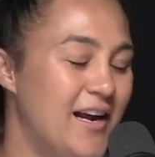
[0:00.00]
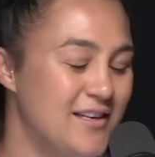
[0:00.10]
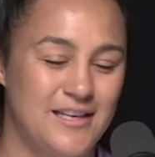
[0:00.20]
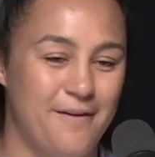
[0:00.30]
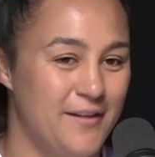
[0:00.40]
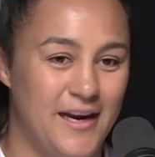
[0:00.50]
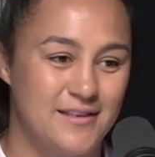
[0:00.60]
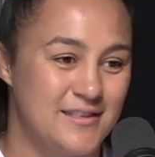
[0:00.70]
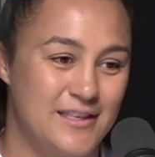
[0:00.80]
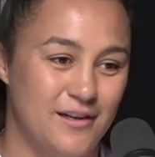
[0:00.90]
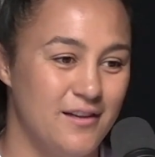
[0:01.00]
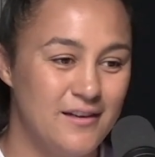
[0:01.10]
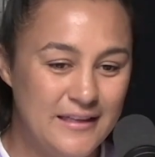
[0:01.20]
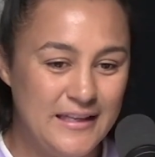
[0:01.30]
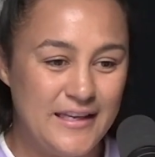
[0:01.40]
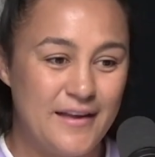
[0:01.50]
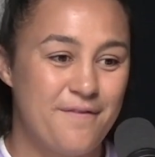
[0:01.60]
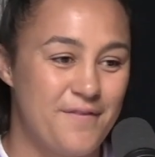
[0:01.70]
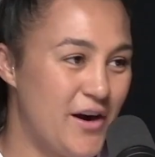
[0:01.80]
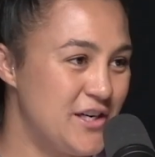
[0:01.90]
like definitely it's still
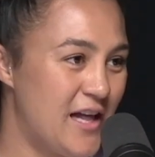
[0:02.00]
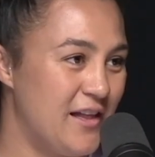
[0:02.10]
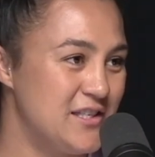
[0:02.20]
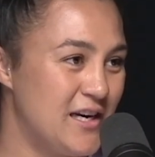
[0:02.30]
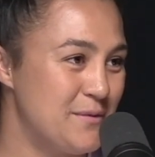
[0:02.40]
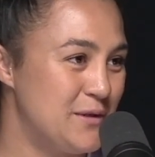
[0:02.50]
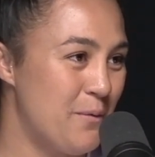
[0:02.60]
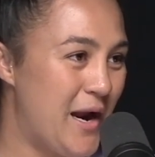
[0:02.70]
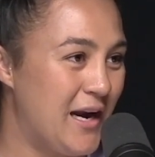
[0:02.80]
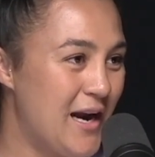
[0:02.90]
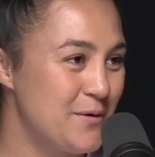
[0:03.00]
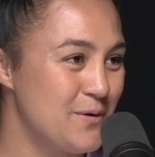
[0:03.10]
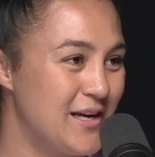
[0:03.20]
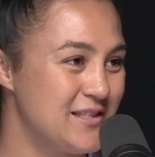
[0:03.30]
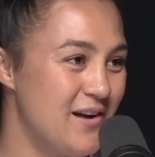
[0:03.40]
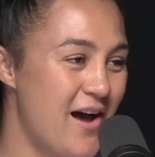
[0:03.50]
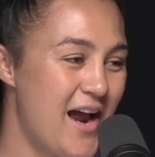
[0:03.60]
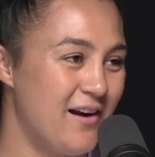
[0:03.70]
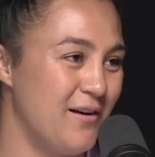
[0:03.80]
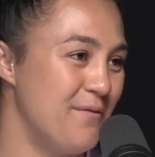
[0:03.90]
very challenging. I'm still waking up twice a
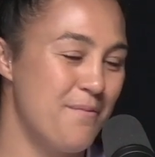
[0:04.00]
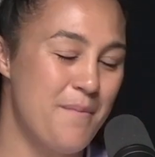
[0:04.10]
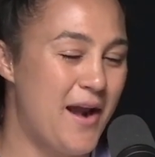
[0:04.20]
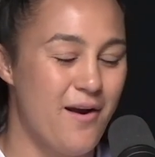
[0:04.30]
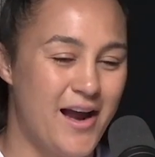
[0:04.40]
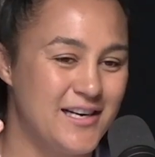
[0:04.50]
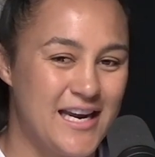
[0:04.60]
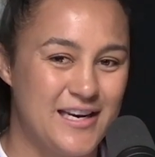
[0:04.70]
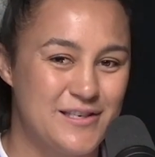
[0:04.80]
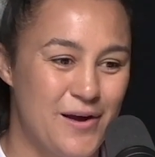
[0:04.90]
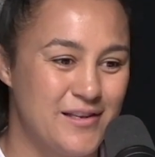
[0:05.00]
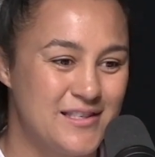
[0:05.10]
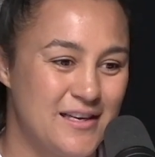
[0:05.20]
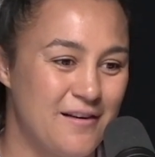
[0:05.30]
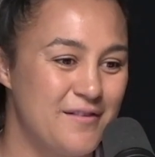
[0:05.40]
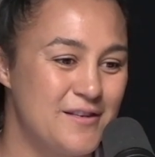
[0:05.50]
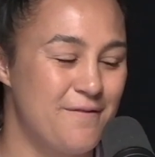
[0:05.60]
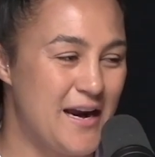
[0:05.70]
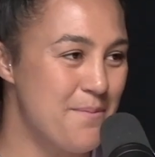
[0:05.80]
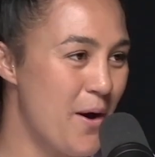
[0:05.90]
night, or Matt and I are taking turns to, to feed